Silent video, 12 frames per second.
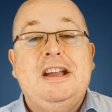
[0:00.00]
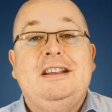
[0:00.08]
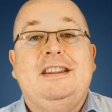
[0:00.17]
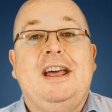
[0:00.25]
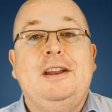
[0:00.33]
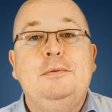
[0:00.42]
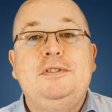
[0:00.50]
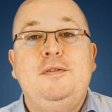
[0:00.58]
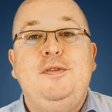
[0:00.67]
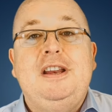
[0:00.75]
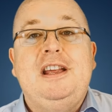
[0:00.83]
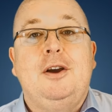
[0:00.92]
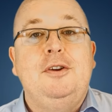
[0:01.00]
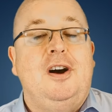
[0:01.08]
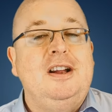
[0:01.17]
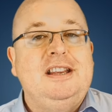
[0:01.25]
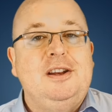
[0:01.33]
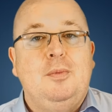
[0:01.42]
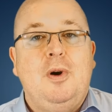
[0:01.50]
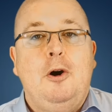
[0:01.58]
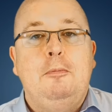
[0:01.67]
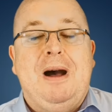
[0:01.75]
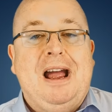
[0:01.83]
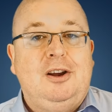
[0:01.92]
Now, there was a video that I did a while
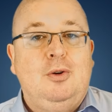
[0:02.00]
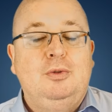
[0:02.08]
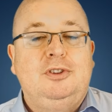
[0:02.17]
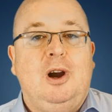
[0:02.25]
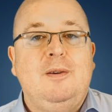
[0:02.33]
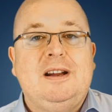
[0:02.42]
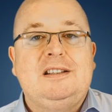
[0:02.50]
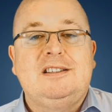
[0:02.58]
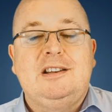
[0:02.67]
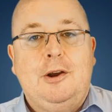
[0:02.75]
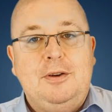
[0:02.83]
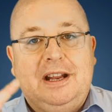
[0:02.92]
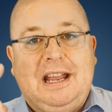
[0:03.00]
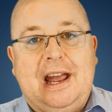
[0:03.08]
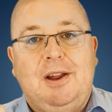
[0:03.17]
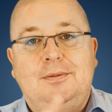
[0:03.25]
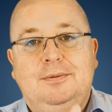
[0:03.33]
back called Director's Loan Account.